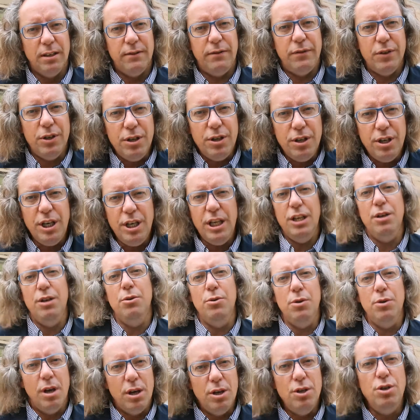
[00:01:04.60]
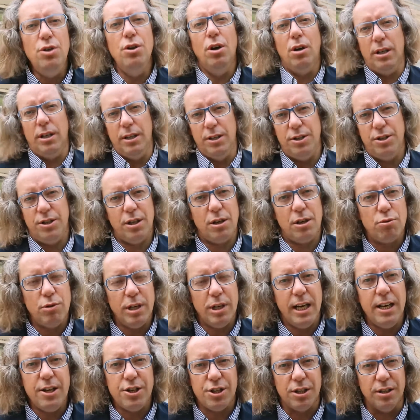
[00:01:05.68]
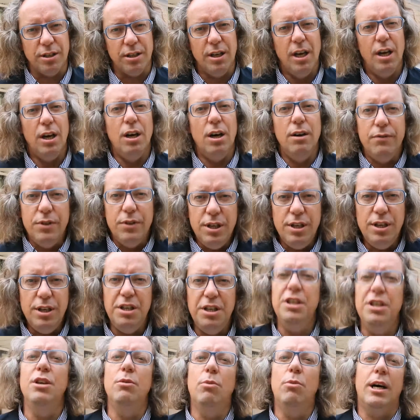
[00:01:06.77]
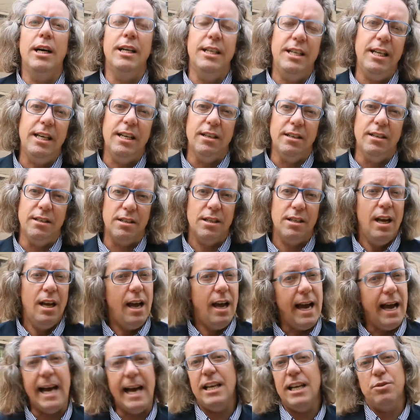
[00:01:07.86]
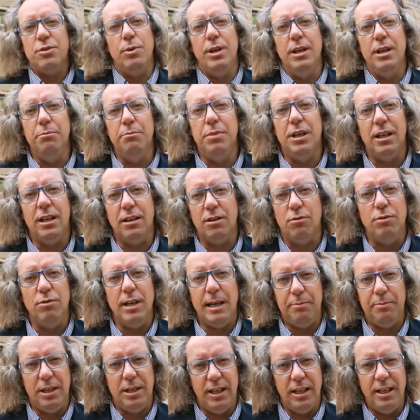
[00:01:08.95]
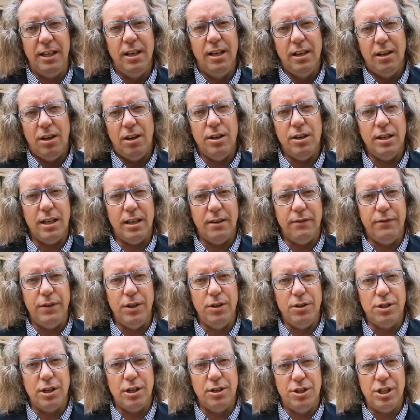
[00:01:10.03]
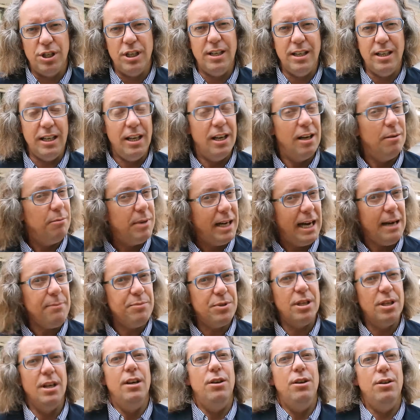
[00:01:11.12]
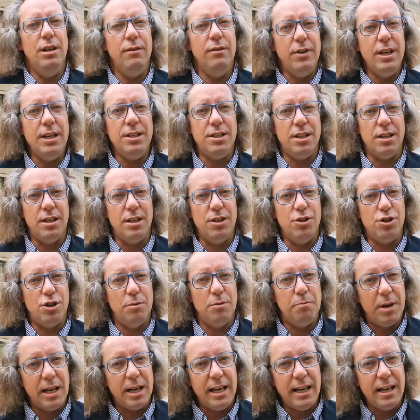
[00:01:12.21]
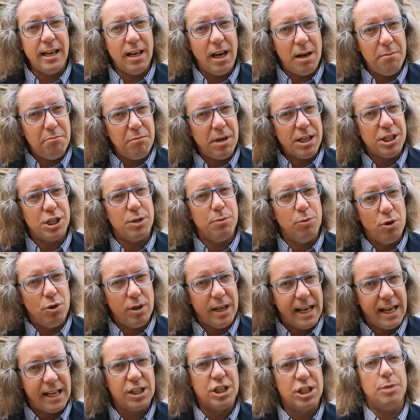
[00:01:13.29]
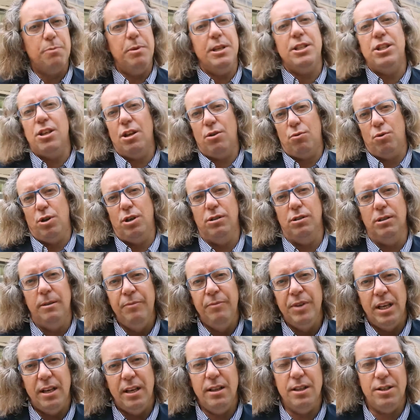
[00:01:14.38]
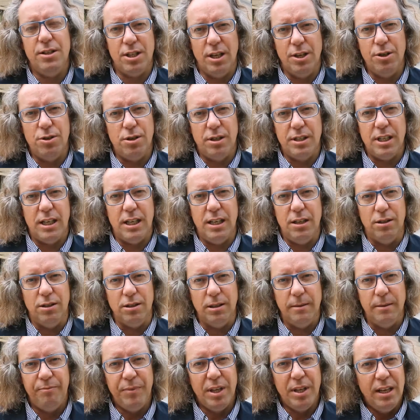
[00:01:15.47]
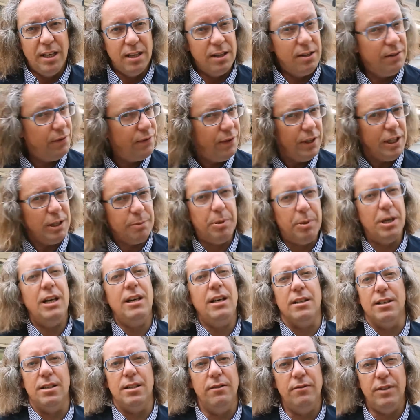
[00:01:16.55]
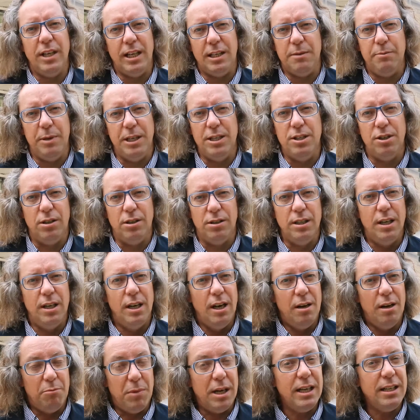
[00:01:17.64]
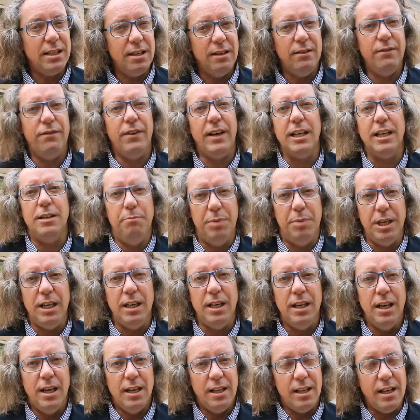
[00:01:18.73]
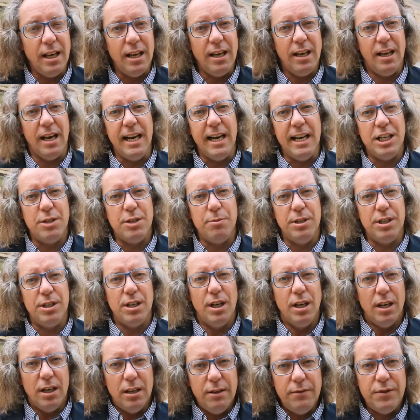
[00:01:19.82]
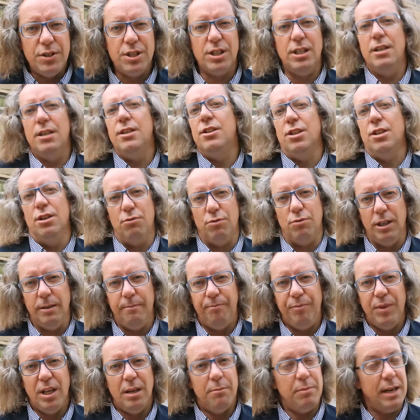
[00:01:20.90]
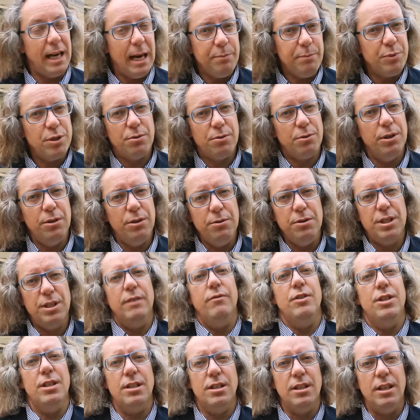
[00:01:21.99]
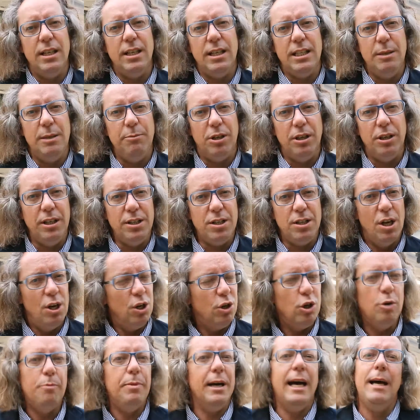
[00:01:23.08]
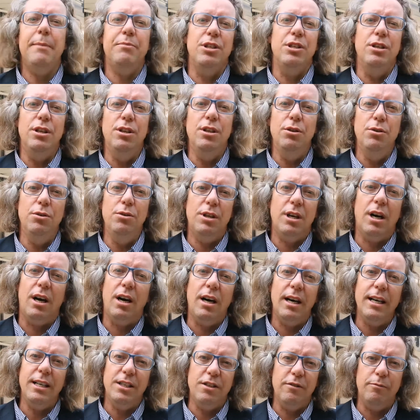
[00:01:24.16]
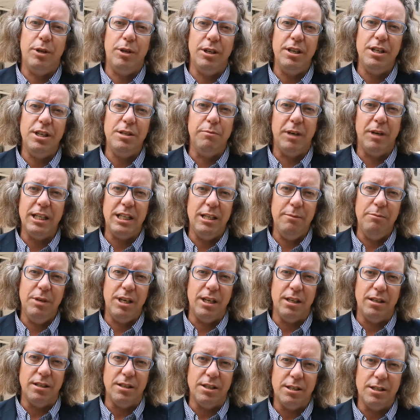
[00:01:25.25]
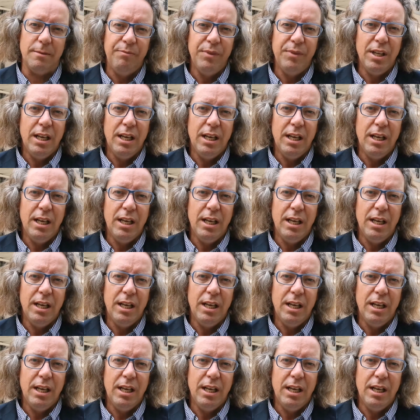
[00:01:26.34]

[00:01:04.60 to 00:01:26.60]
for new knowledge, the creation of new ideas. As we embark rapidly on our future journey, perhaps universities should play a much more explicit role in the social dialogue. The fifth part of that pentagon might in fact be the engagement of citizenry. Perhaps through civil society bodies, or perhaps new kinds of bodies might emerge.